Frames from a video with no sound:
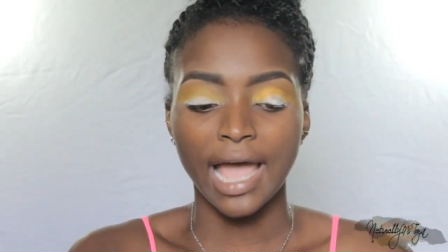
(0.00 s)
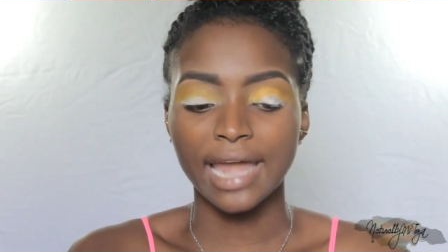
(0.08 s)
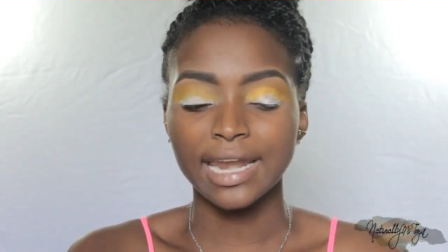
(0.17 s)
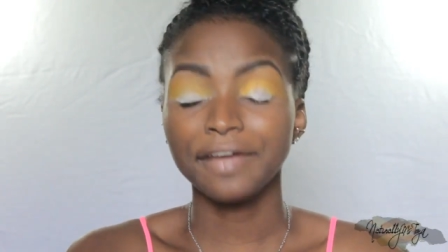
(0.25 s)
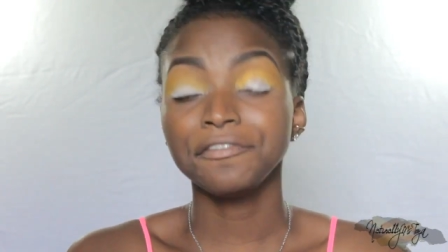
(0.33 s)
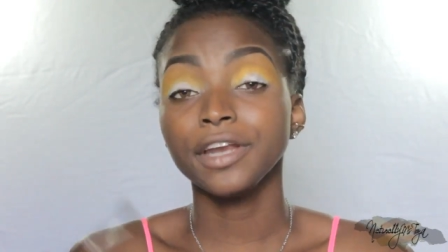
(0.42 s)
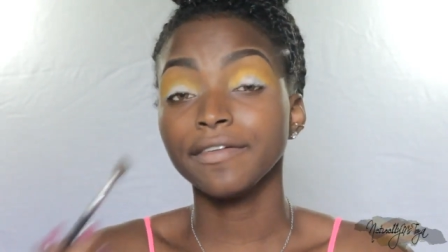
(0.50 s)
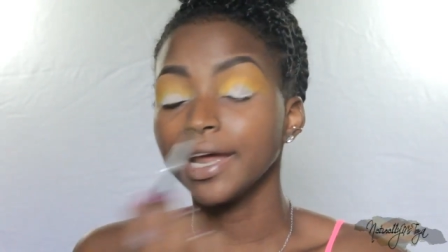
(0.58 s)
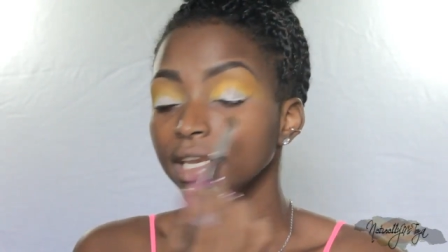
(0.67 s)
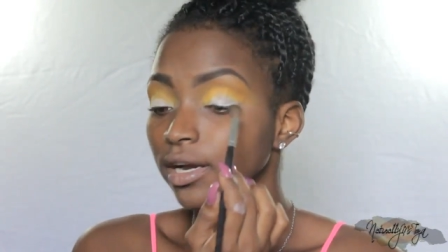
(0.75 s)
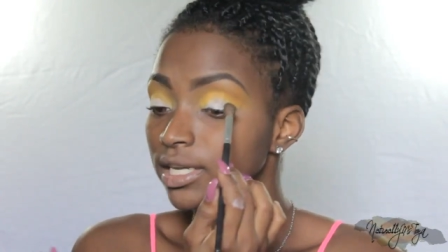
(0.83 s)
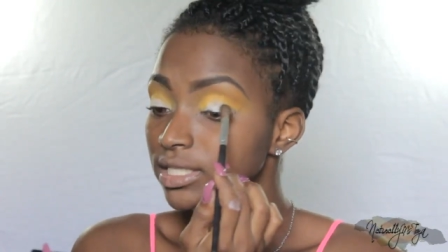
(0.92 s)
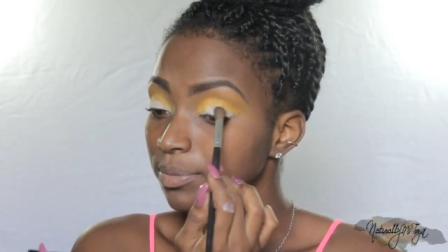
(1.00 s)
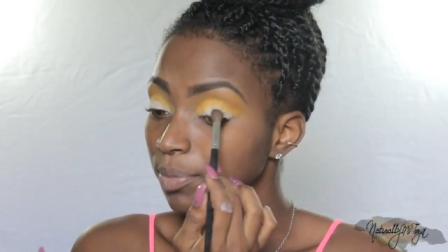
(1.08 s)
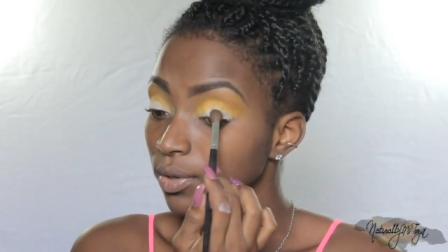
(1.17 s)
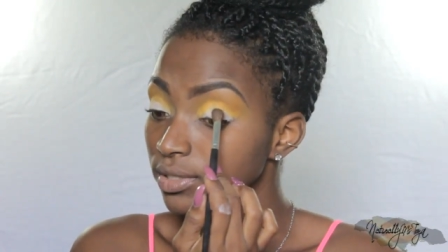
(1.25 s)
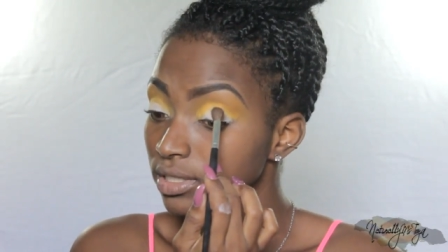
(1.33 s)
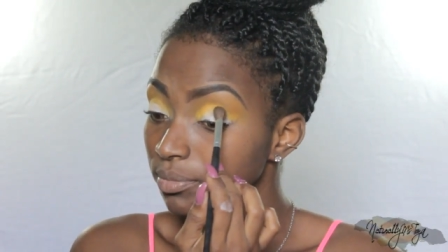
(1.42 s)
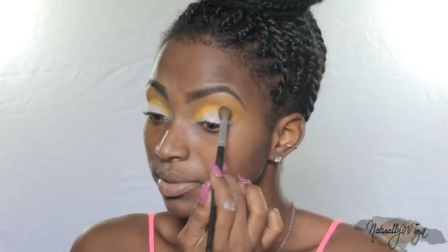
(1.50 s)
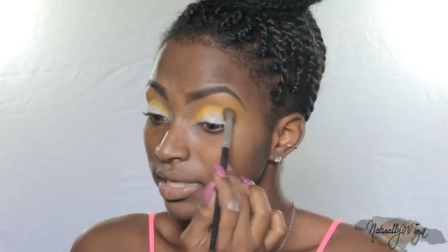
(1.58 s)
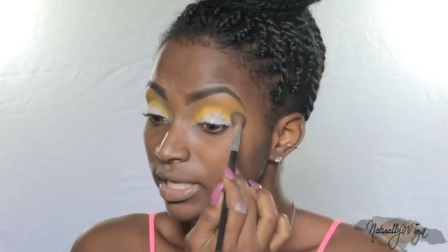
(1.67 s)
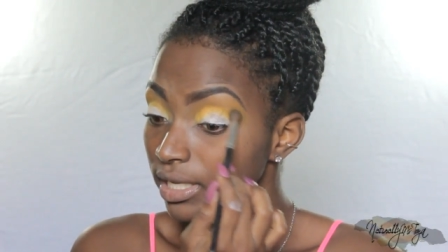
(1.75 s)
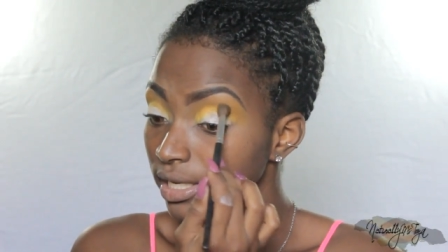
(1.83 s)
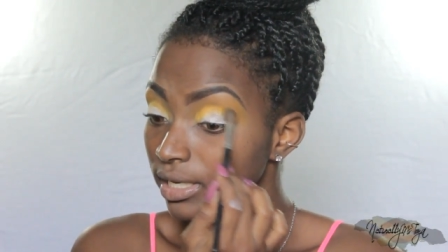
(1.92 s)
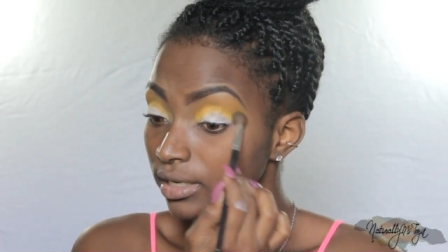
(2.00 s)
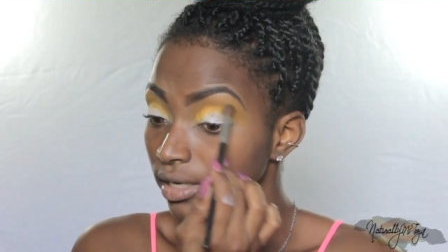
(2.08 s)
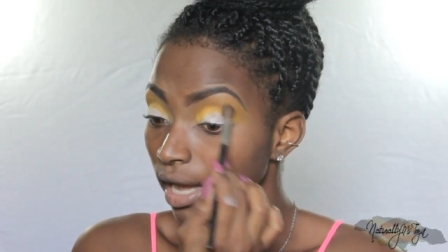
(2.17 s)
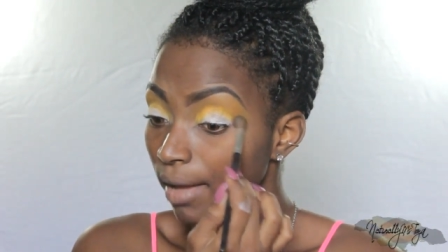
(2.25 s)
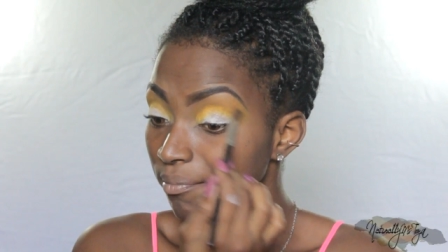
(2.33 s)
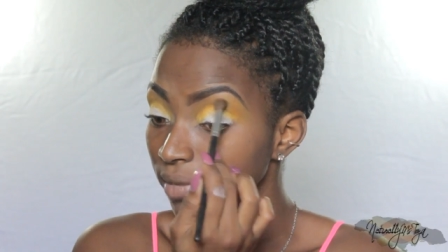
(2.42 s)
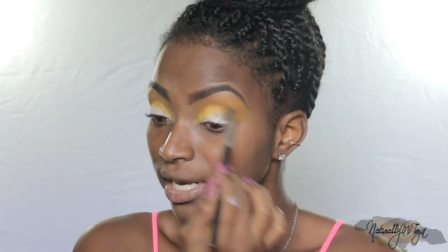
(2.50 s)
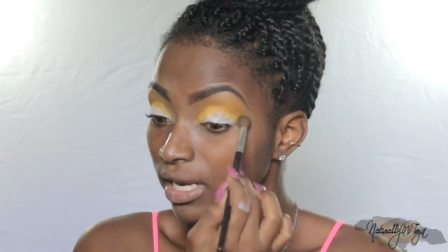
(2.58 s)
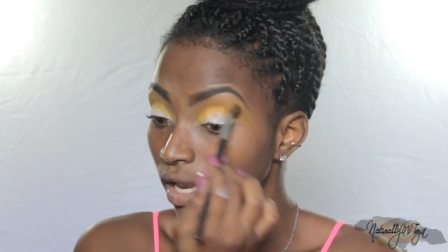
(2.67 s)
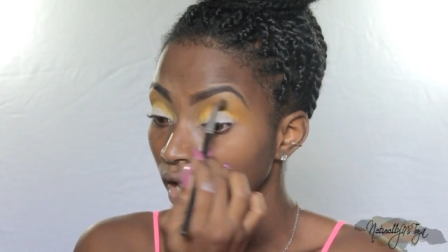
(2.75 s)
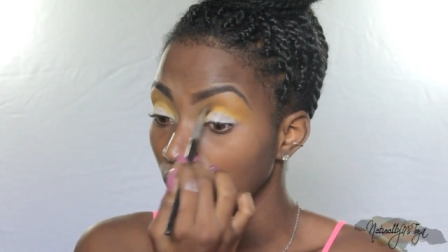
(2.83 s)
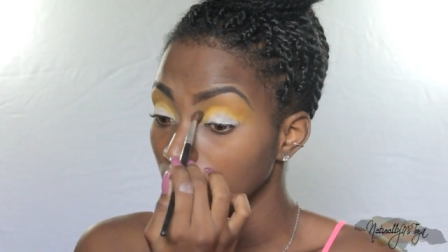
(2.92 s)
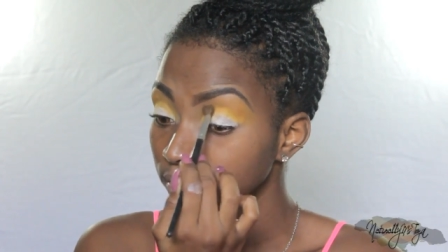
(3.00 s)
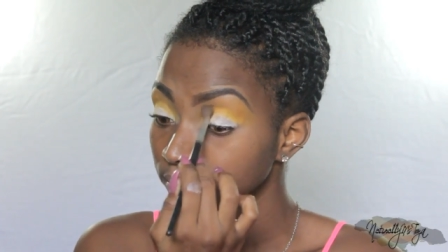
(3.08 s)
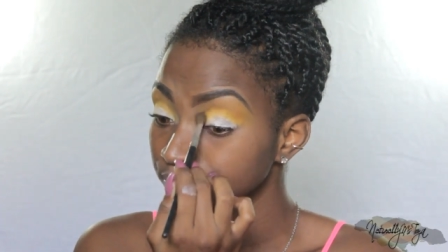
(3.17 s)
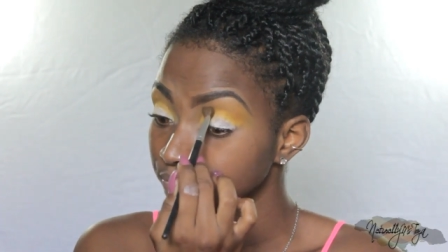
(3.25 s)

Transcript: And that video right there is supposed to be a minute long,